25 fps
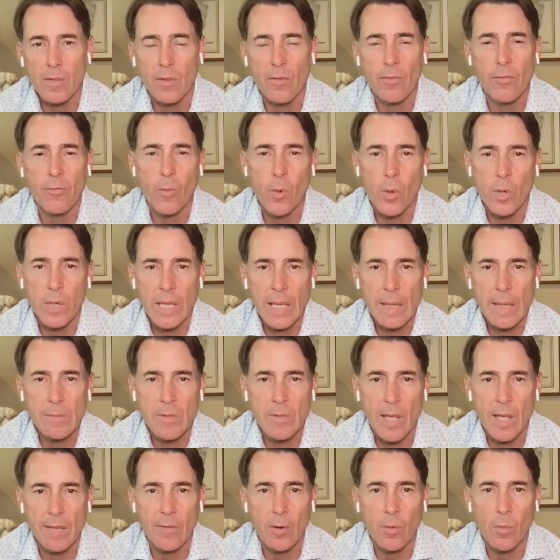they're four games
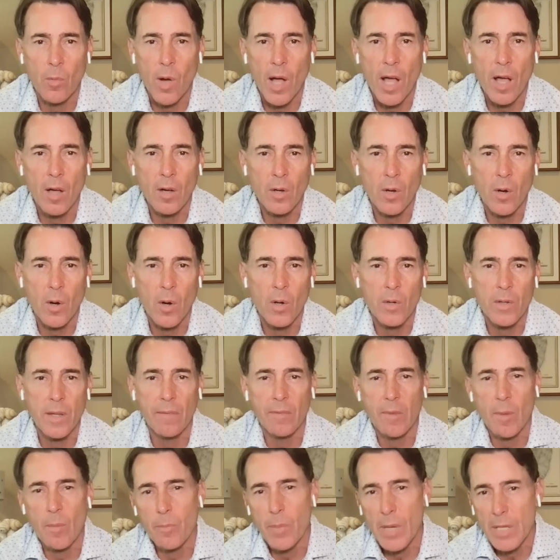out of a wild card, you
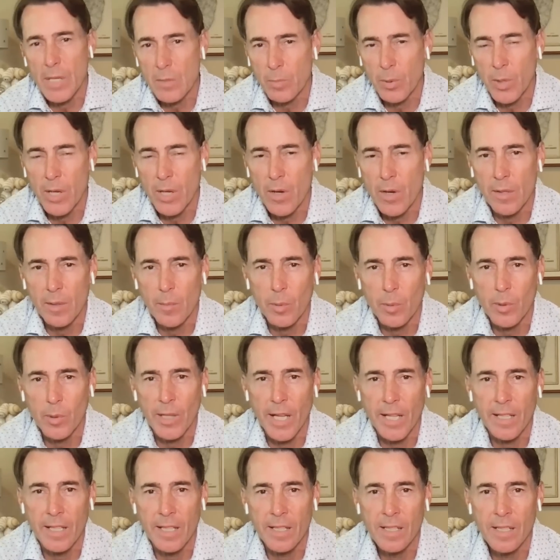have the best player on the
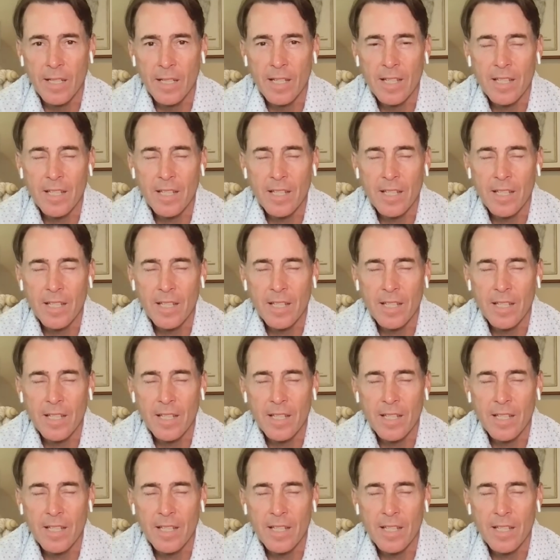planet.